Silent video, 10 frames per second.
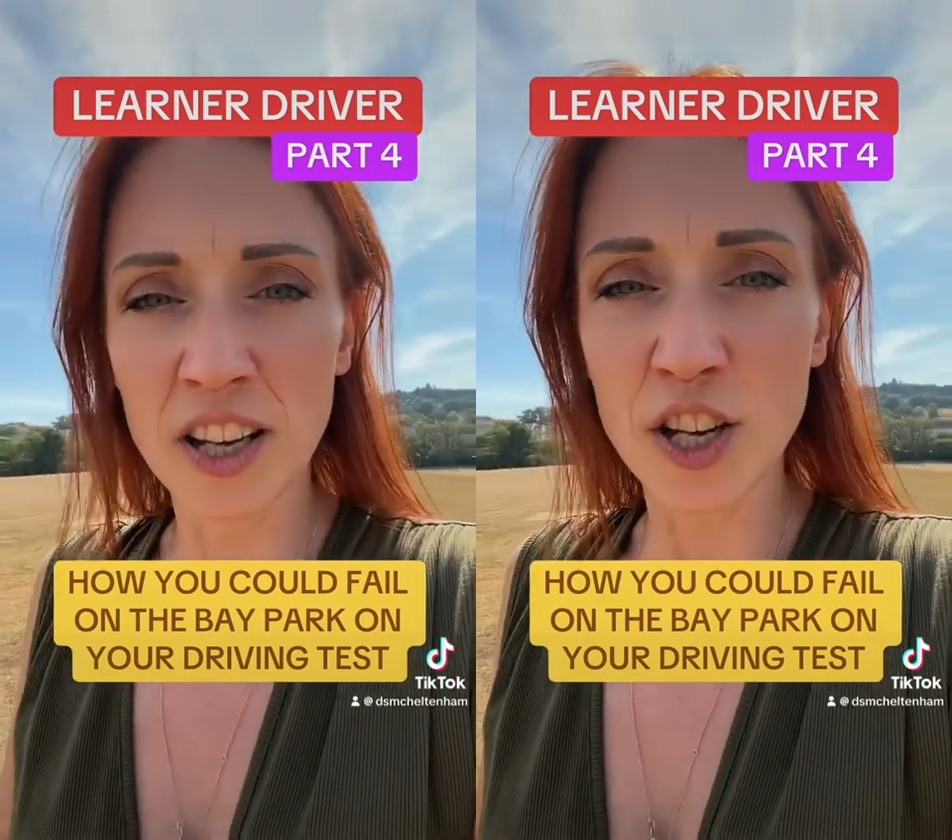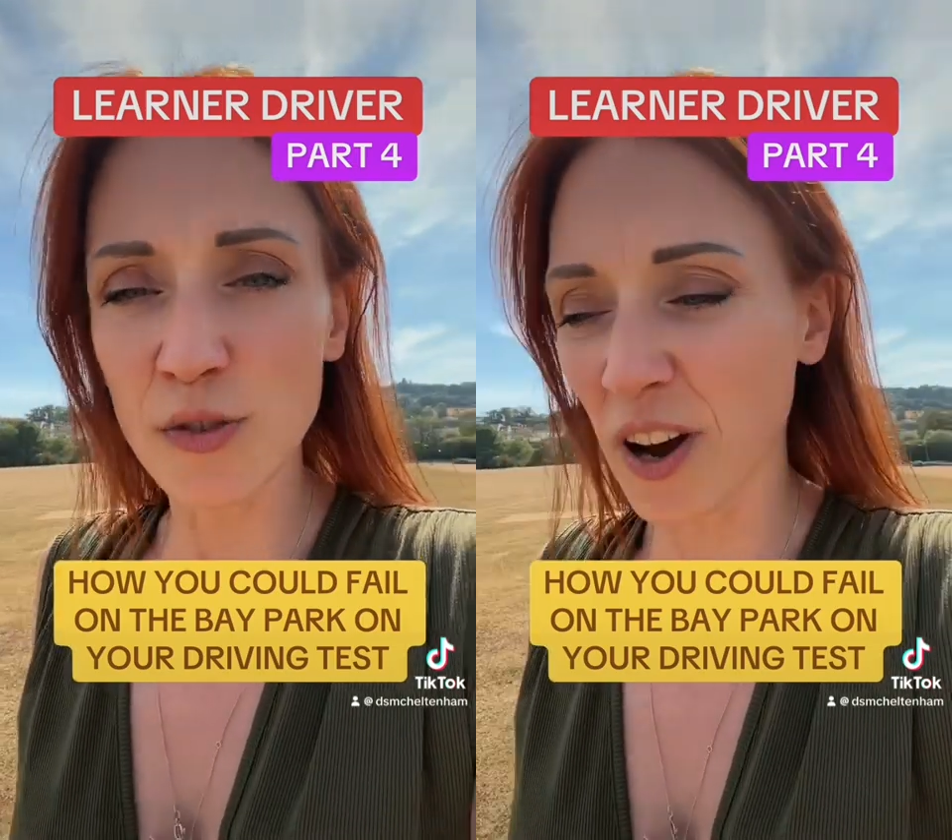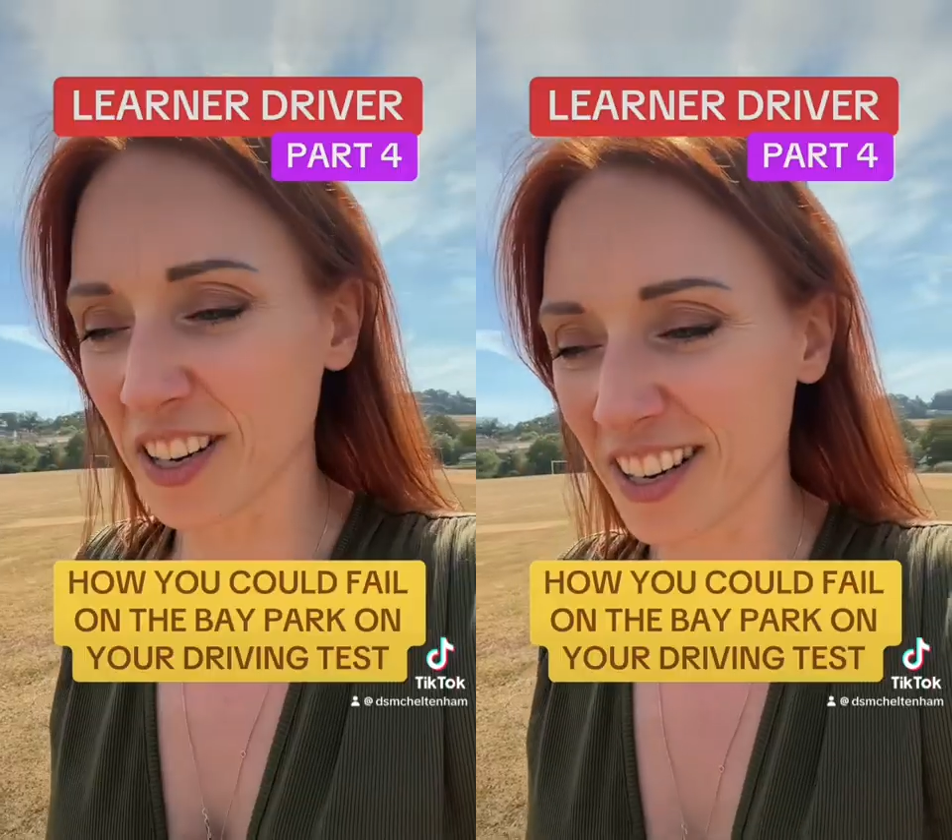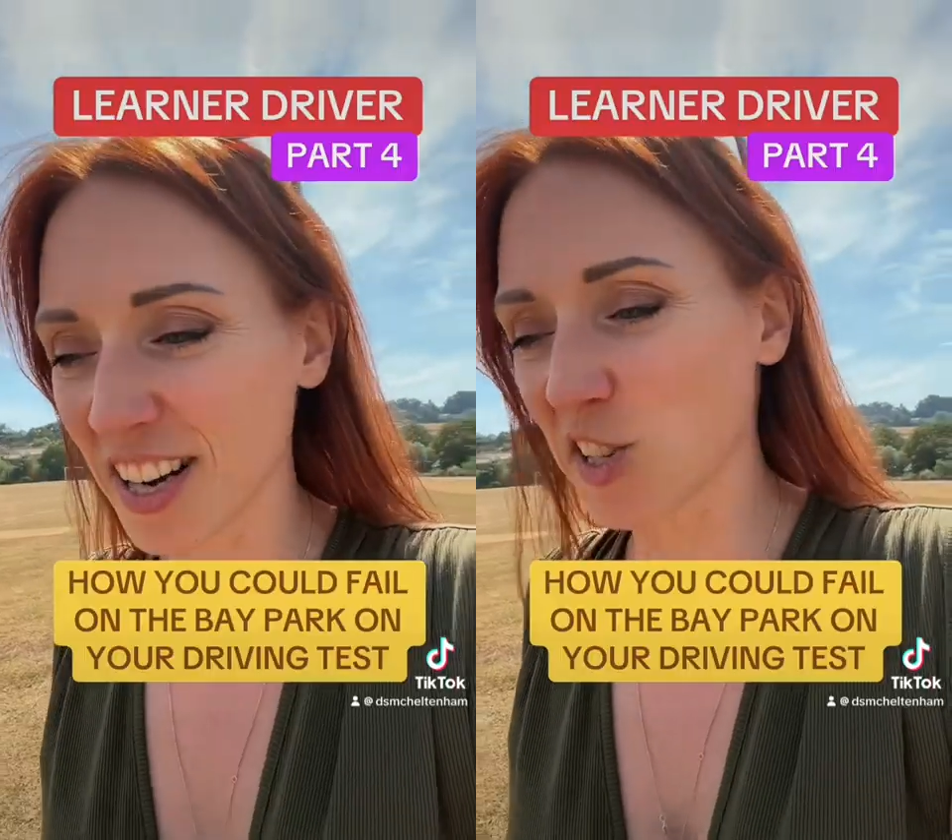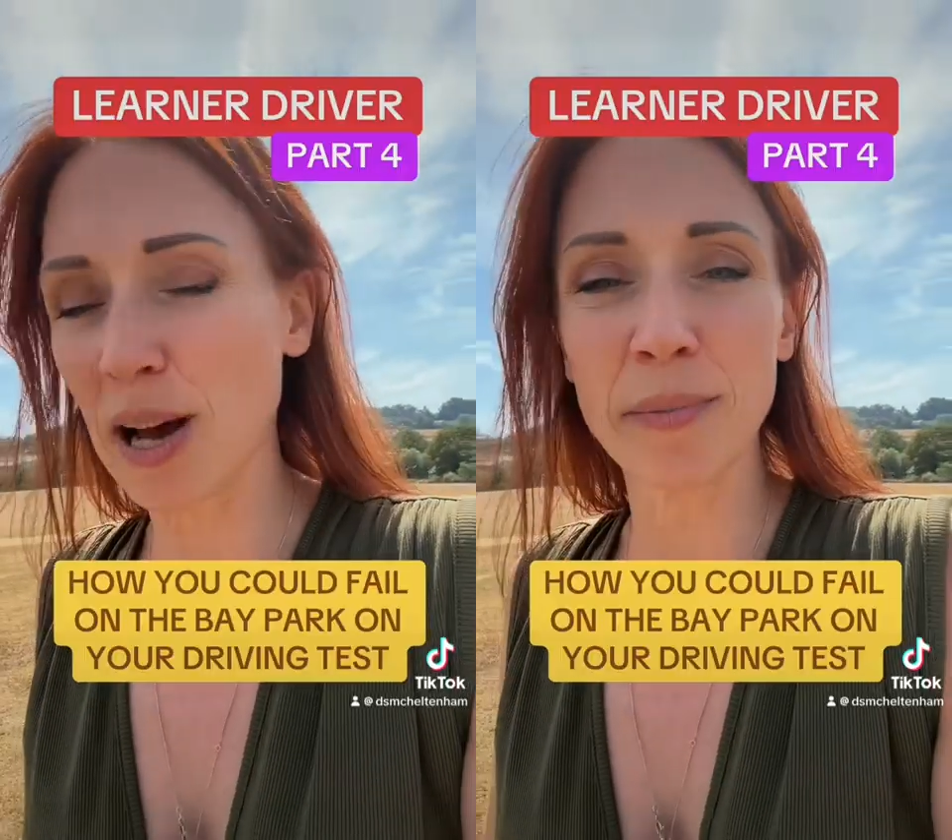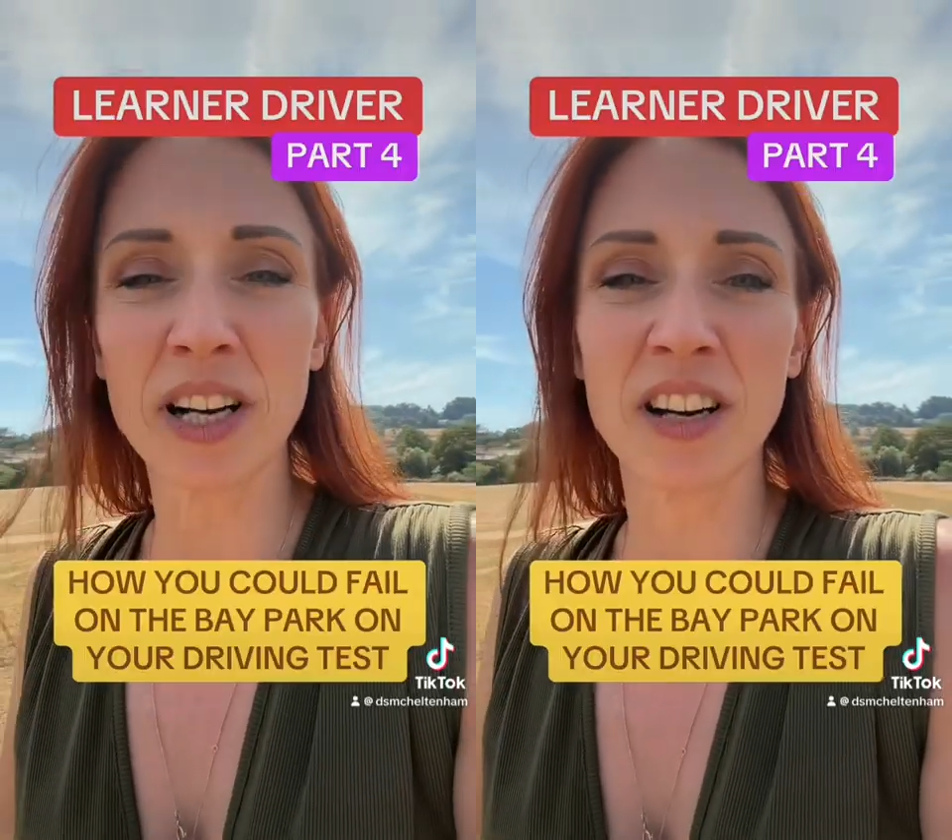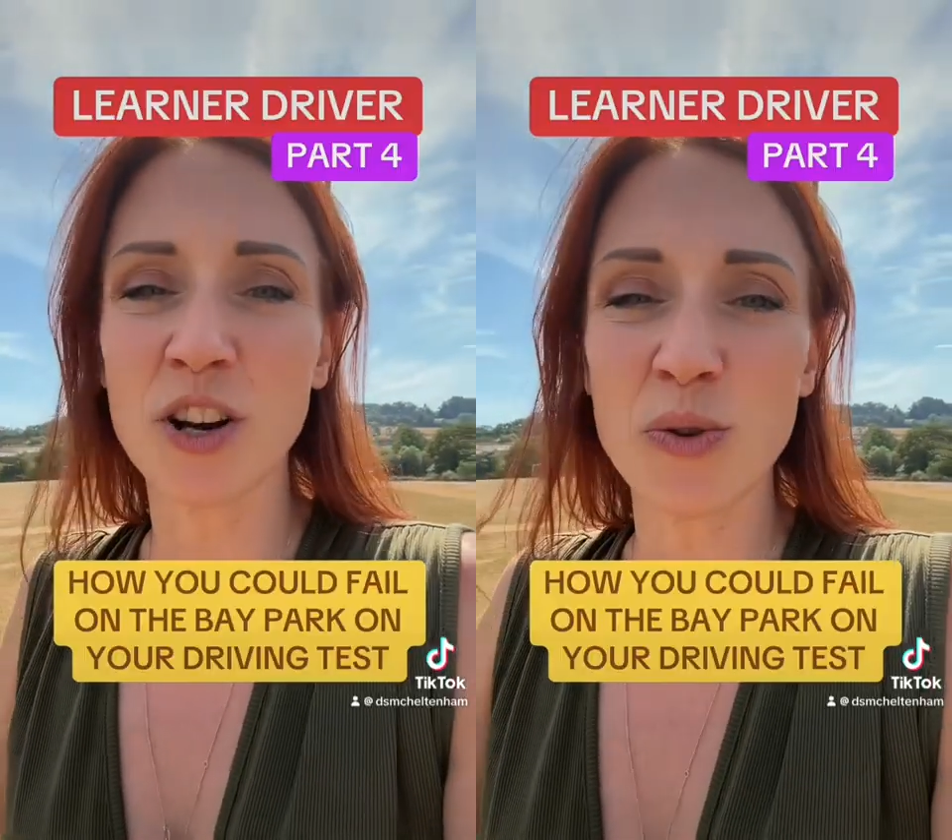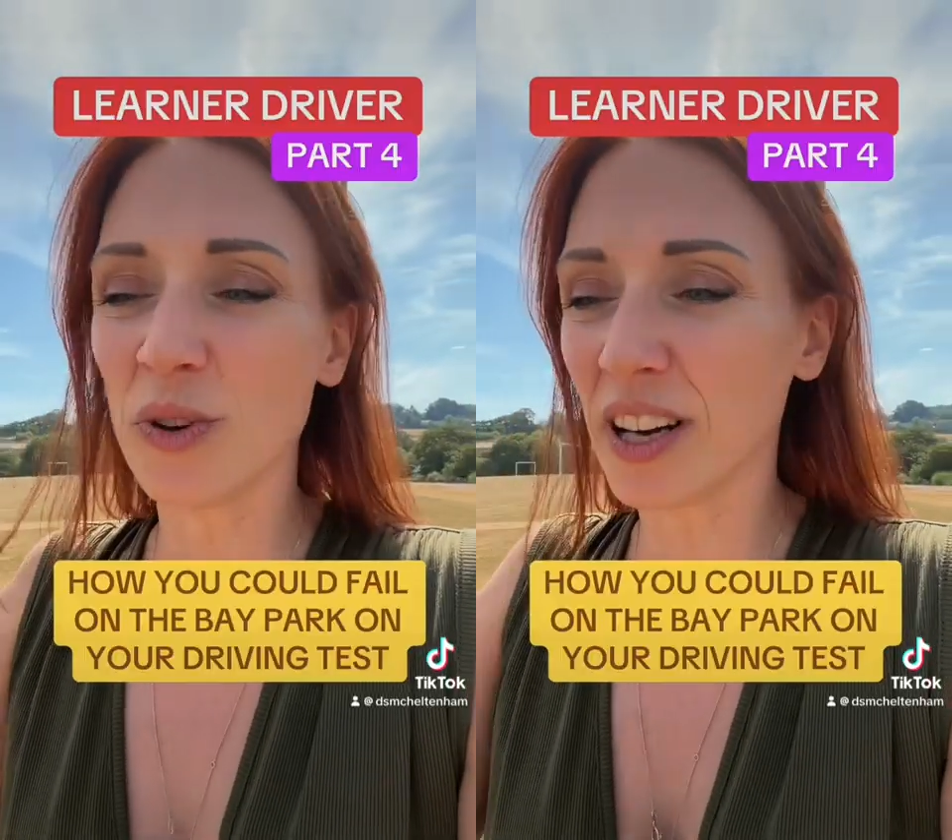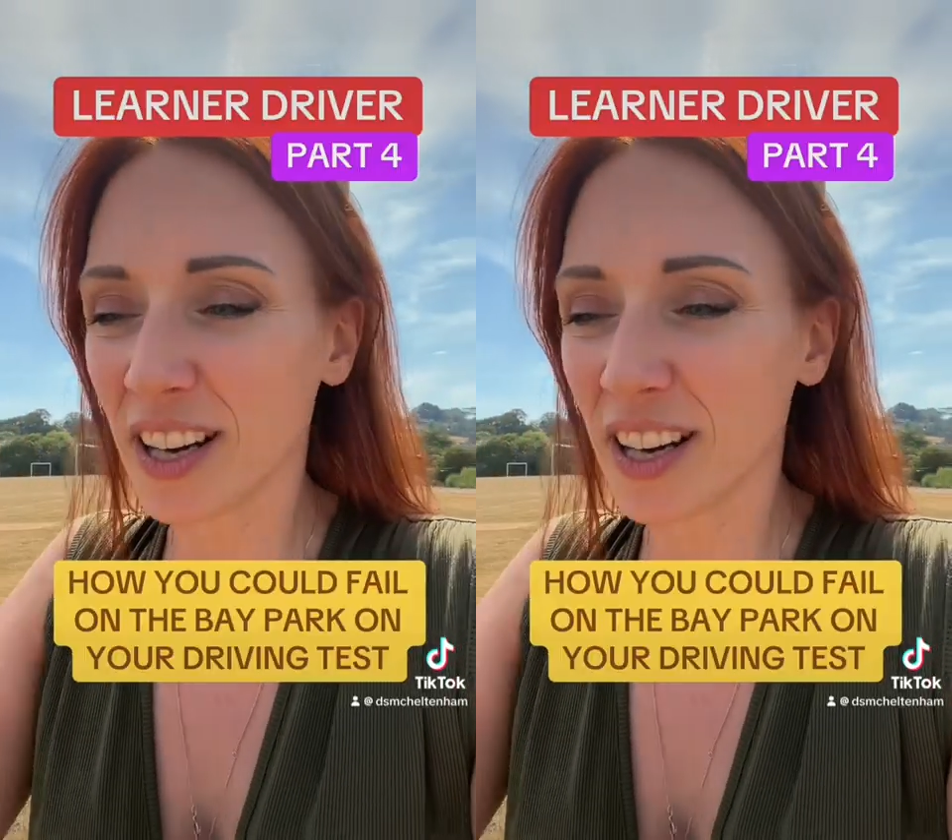You've had an examiner who